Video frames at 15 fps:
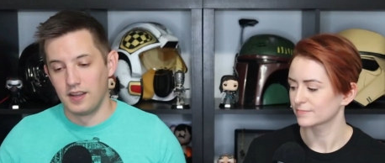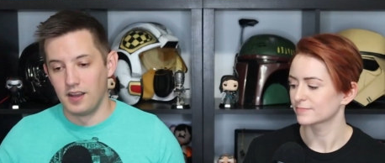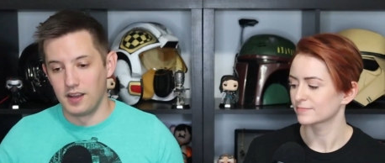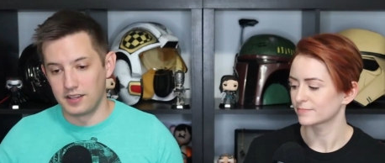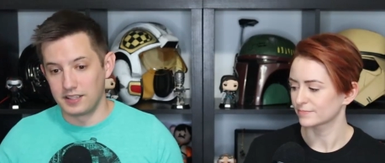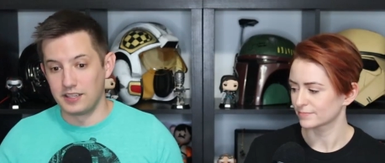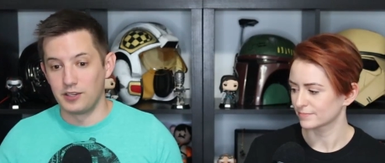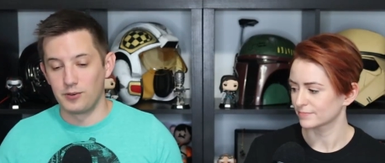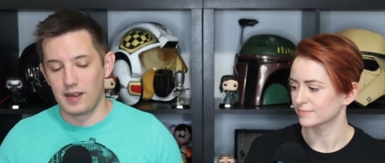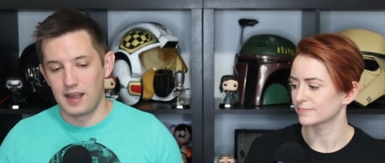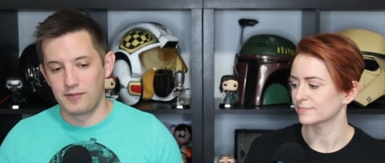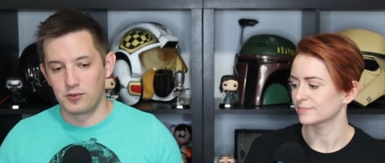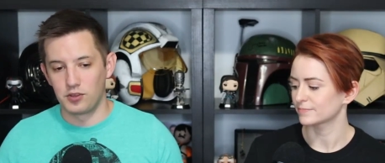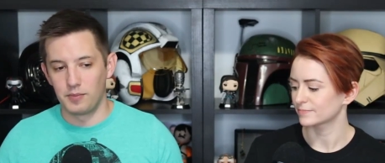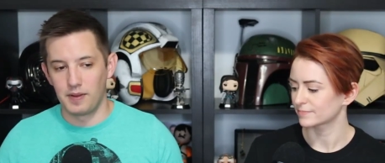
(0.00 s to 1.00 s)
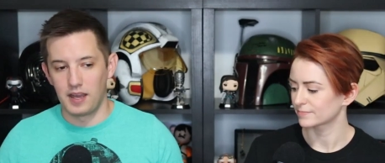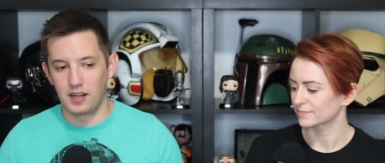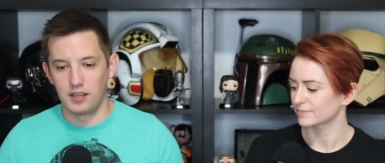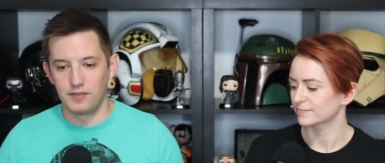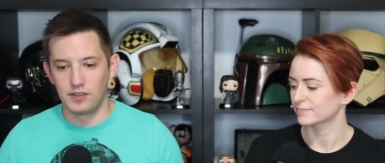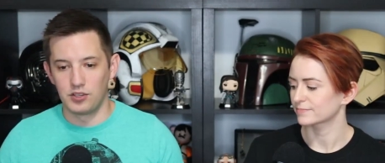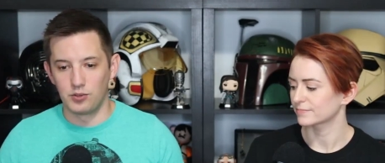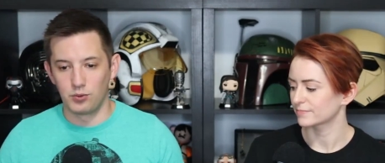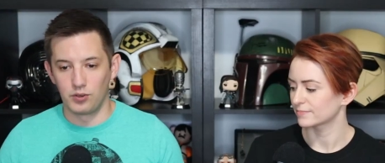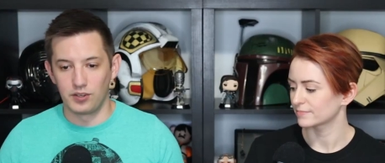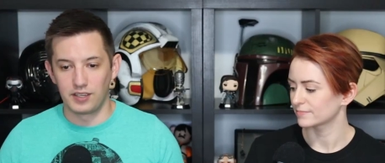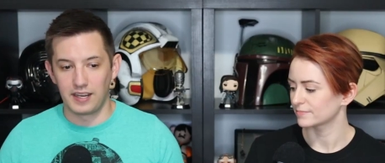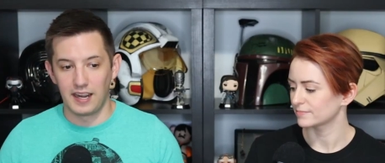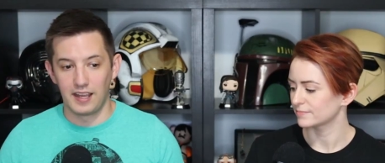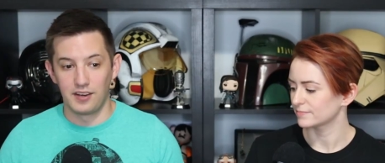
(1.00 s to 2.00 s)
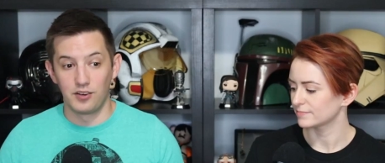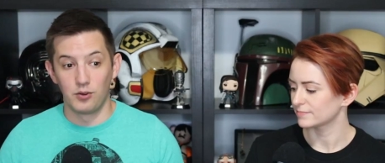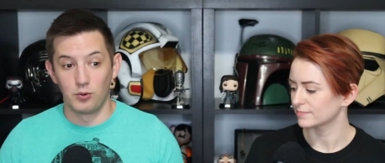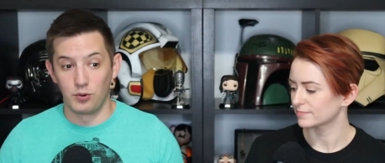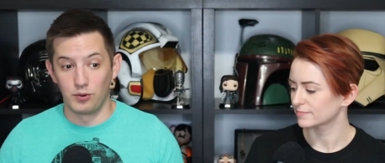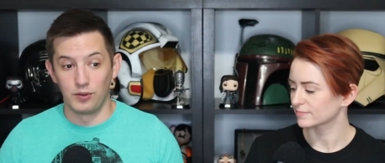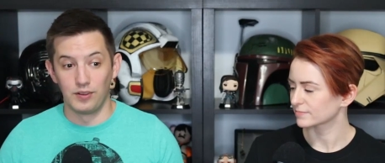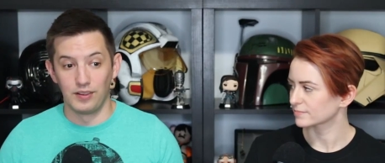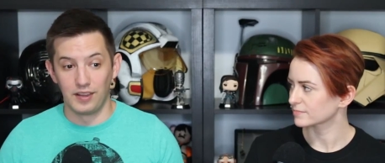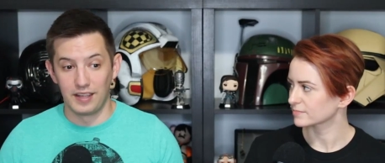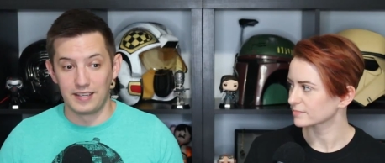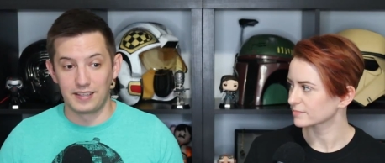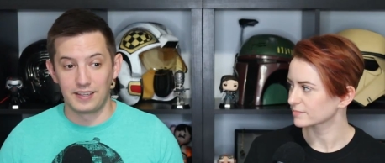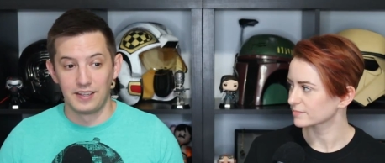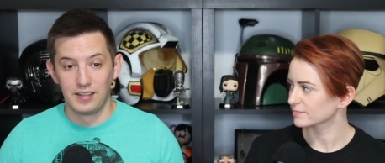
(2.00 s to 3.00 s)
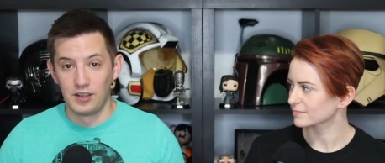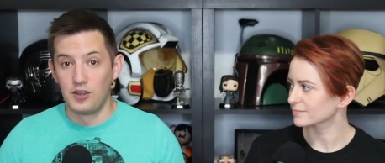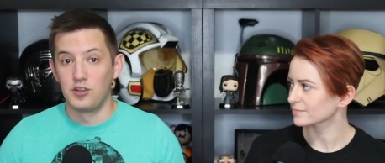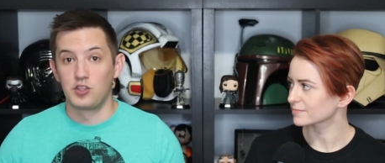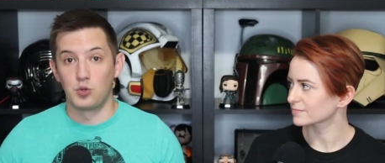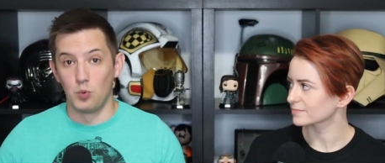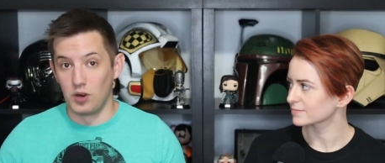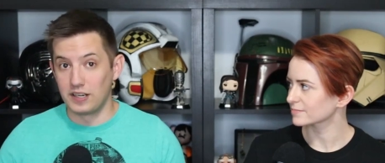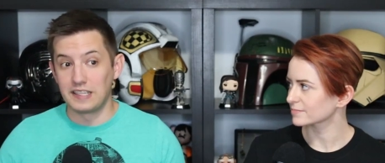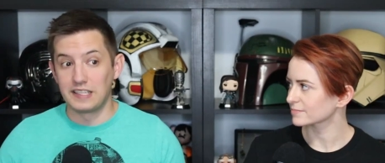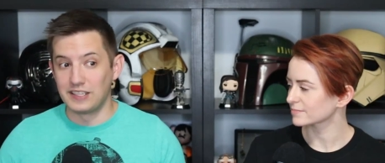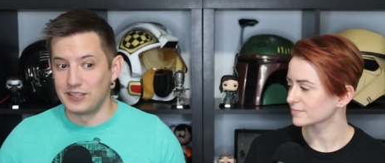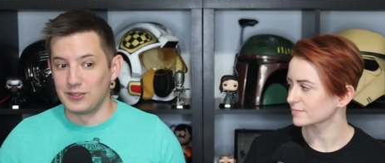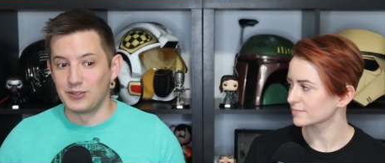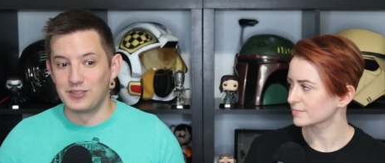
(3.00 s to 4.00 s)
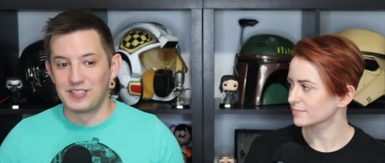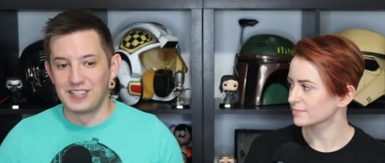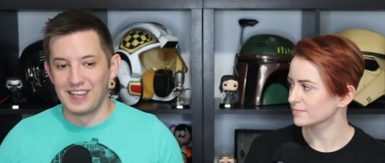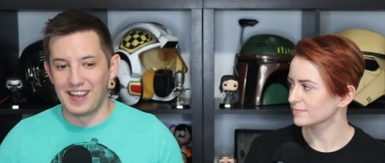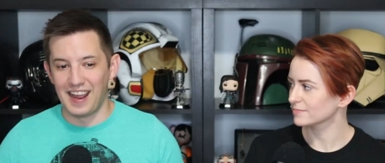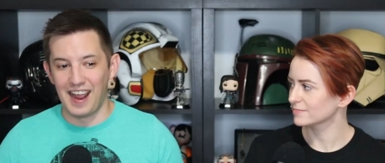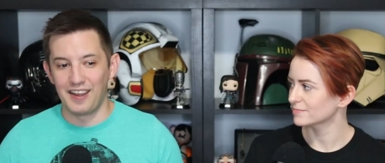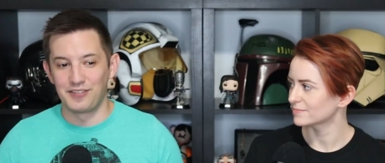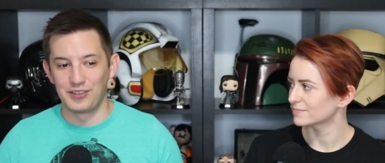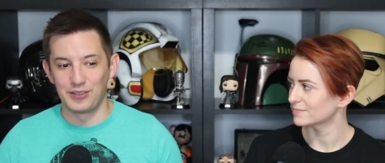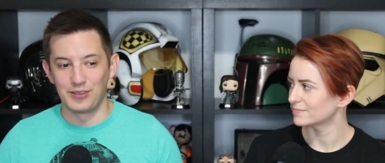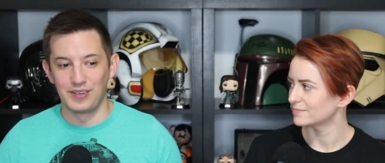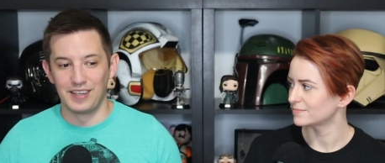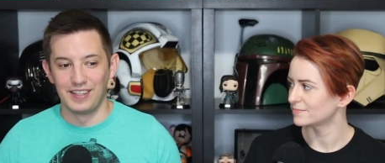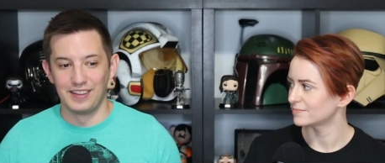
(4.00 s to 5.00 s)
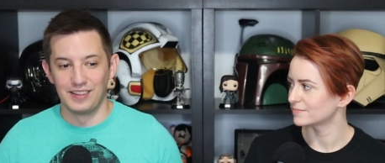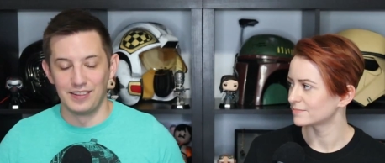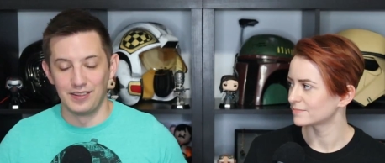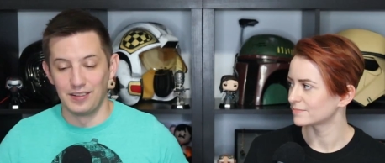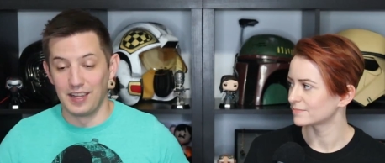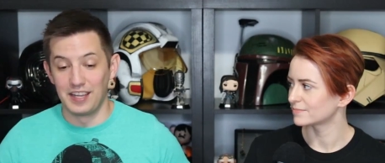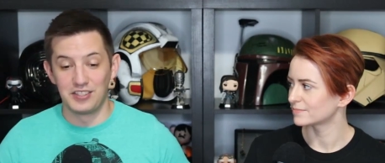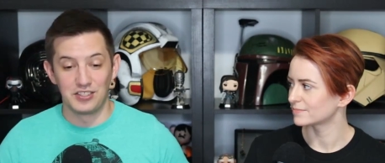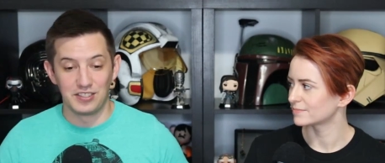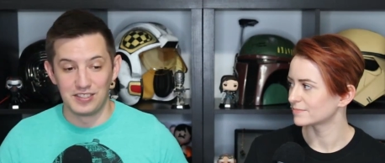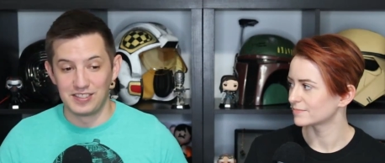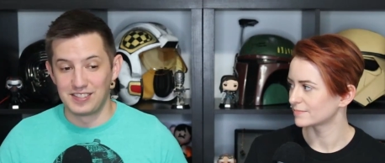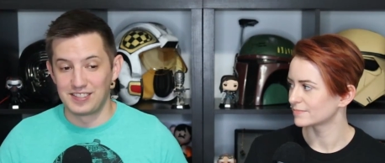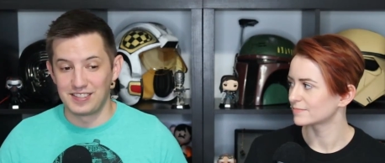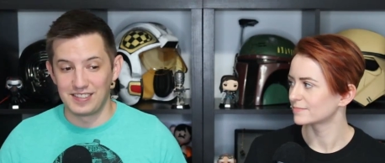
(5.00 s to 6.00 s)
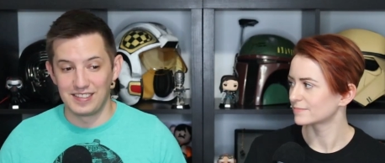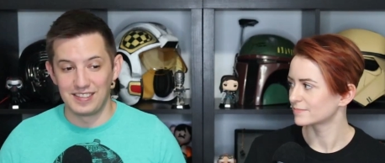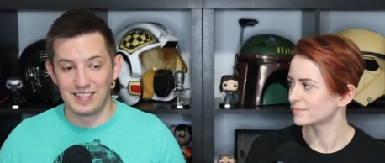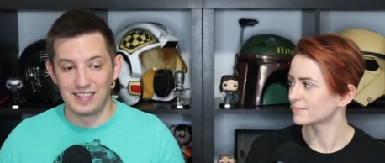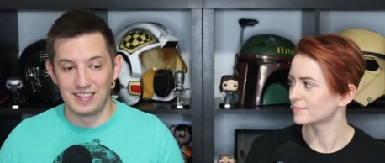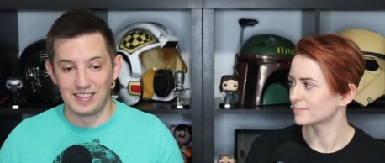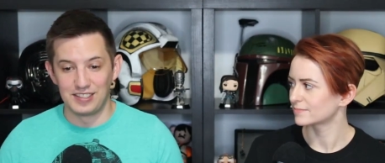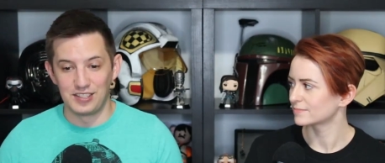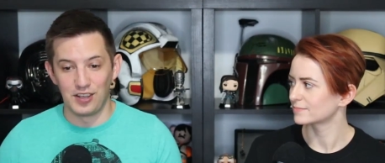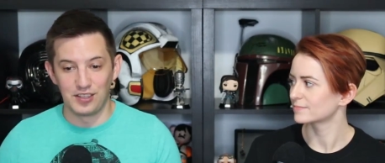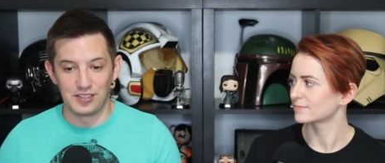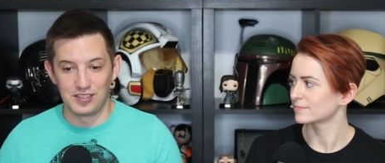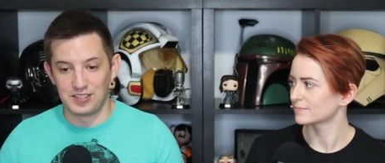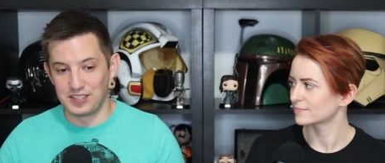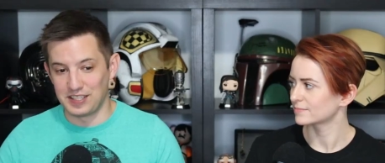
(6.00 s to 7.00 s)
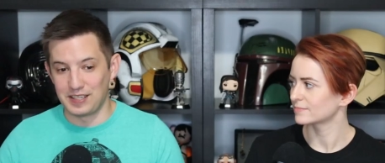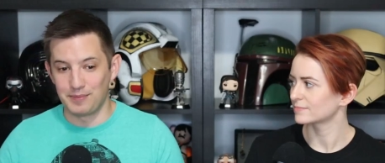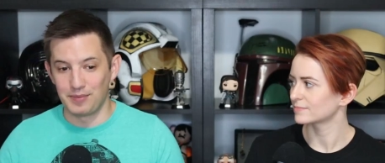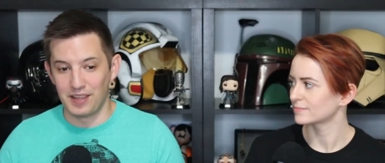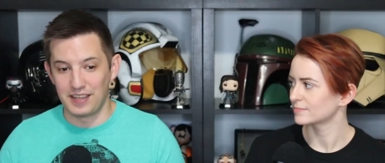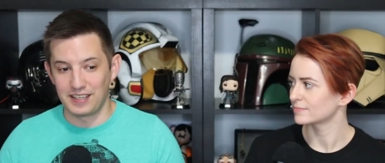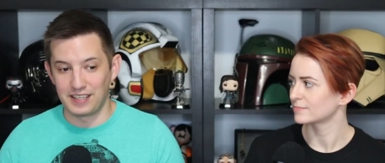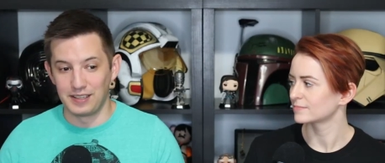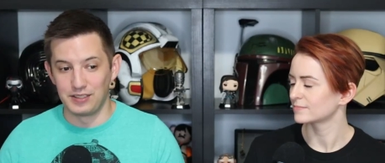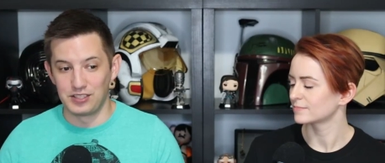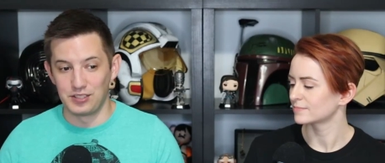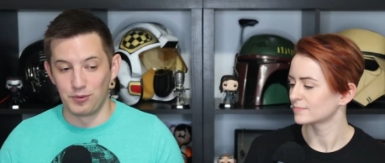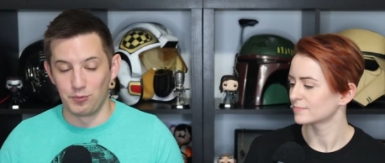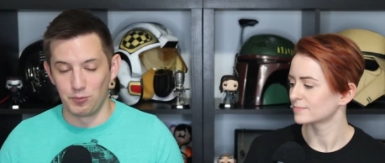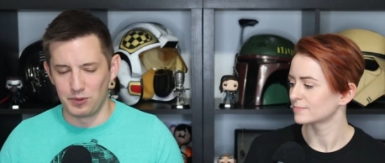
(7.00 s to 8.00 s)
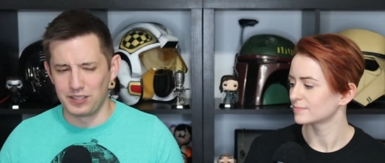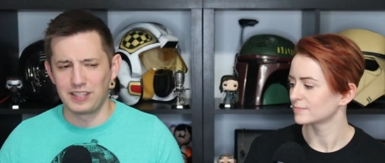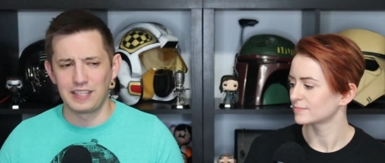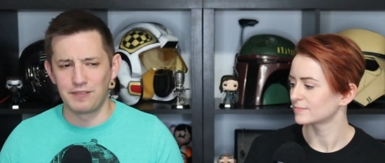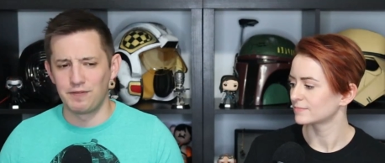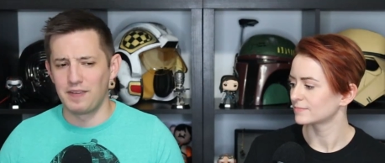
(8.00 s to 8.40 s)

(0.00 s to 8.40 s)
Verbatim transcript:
Speaker 1: a year after the Battle of Endor in canon, or like 20 years after in Legends? It does seem like it's a really